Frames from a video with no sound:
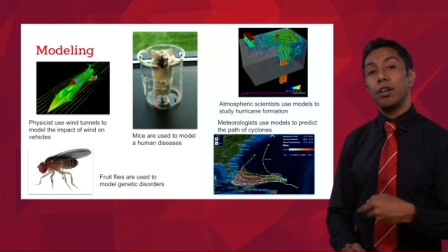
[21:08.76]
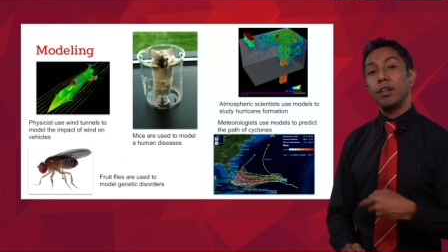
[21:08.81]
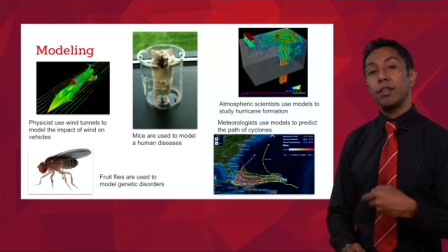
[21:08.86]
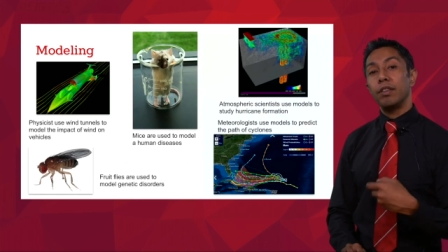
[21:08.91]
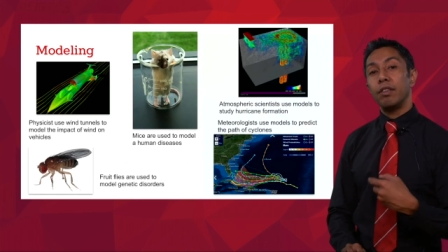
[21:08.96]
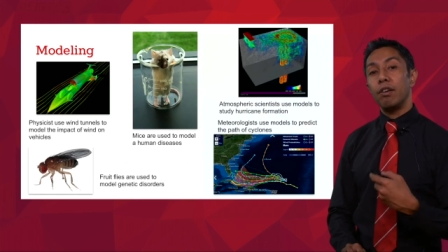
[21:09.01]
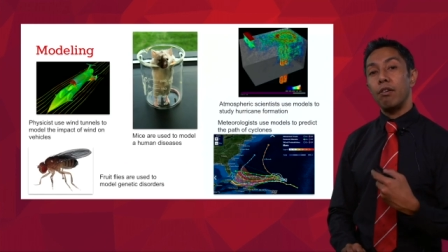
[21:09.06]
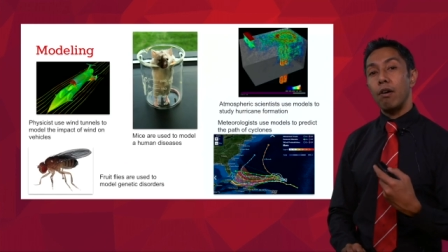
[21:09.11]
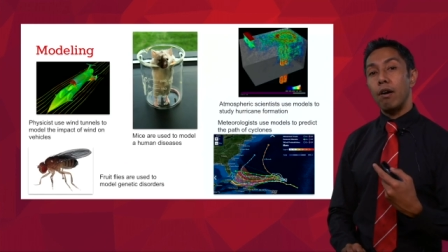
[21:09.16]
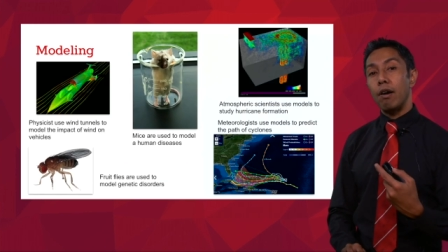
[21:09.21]

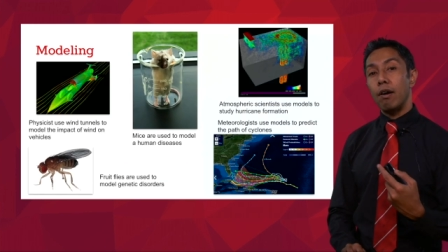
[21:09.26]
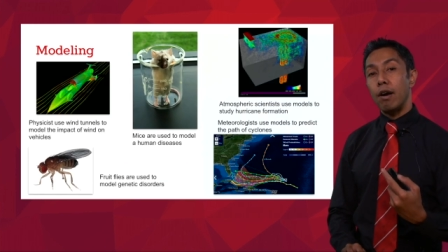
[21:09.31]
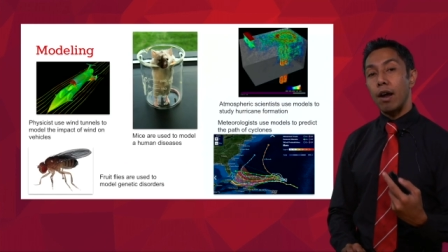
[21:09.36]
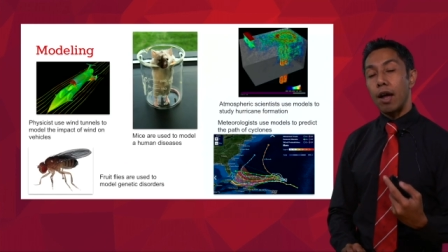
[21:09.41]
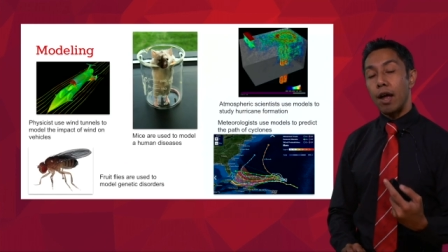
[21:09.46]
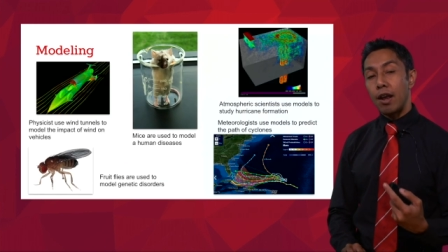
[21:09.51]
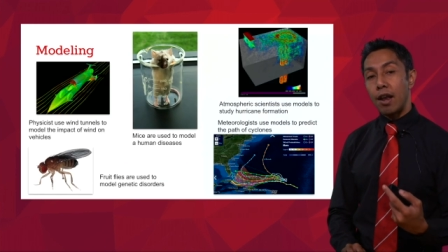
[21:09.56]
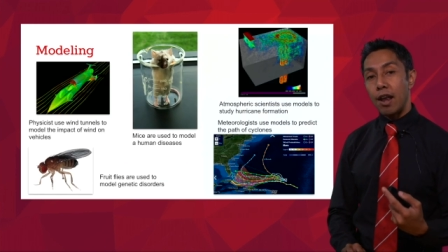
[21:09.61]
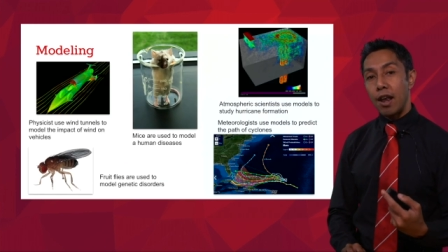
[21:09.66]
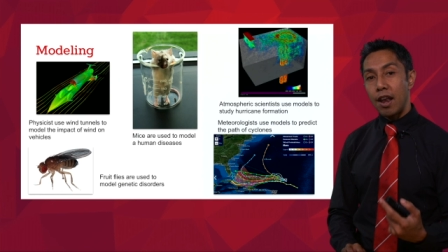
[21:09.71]
There are
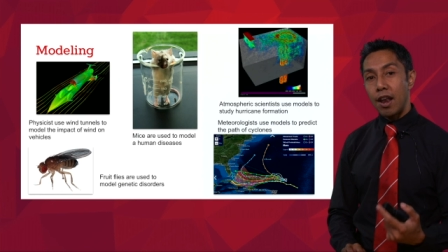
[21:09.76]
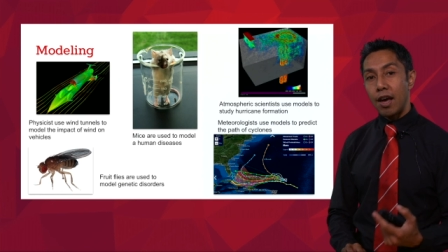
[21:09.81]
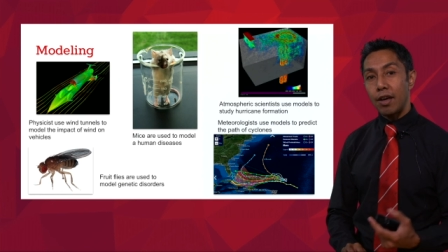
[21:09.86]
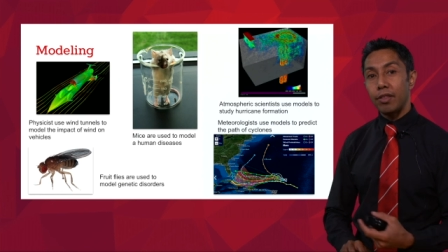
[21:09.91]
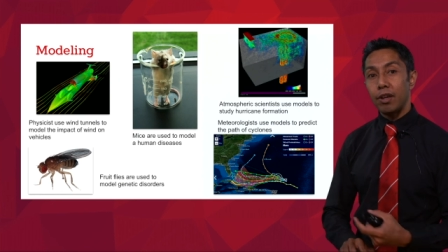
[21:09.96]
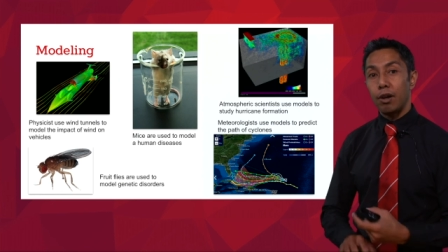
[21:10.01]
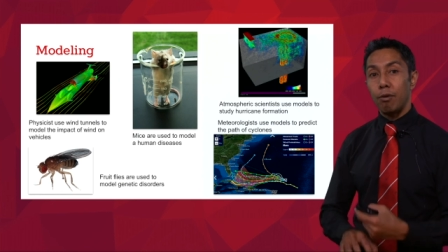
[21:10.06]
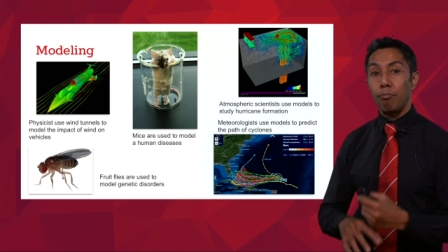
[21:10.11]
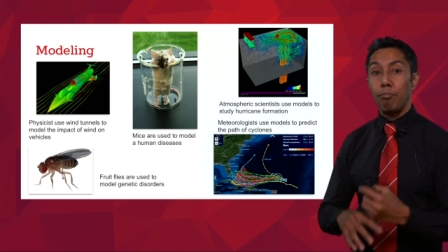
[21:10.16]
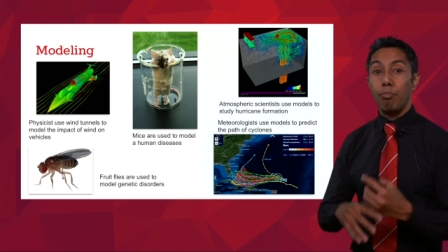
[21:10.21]

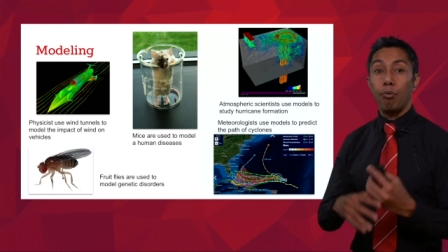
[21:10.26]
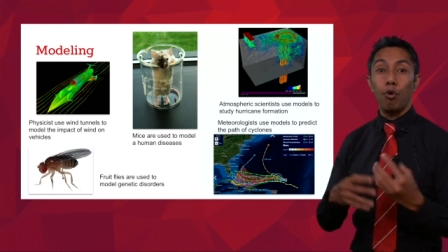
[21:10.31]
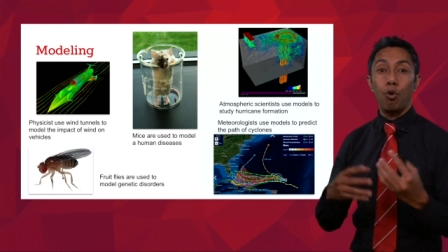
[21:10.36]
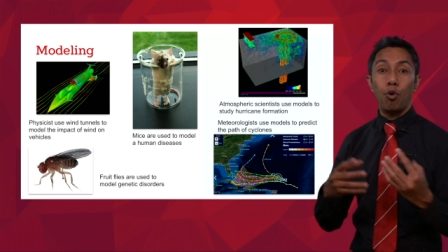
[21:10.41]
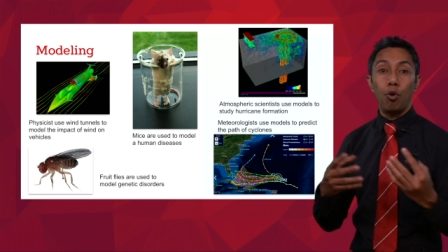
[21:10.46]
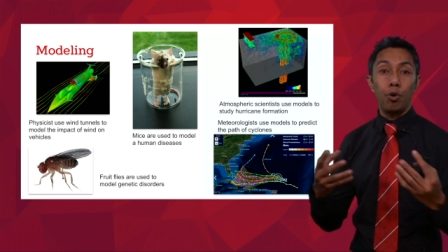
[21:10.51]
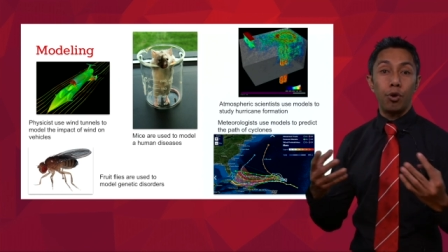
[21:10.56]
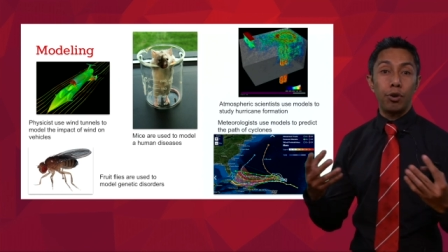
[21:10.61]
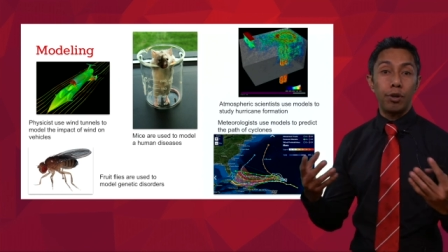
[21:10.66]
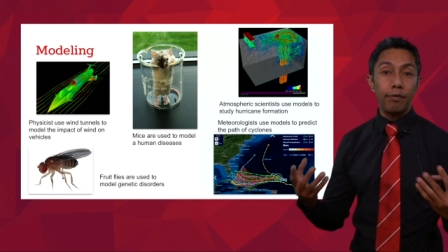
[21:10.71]
another
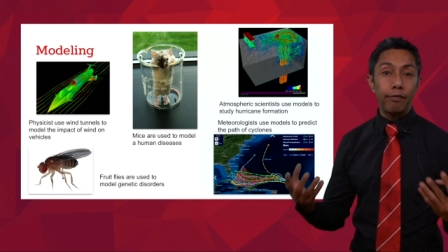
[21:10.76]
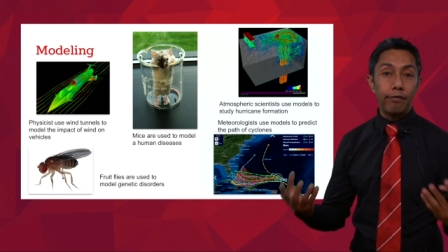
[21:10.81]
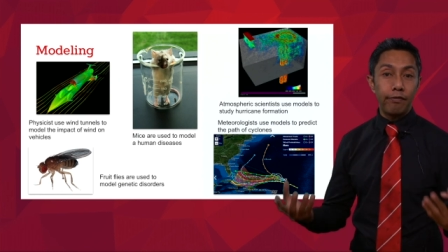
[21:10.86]
broad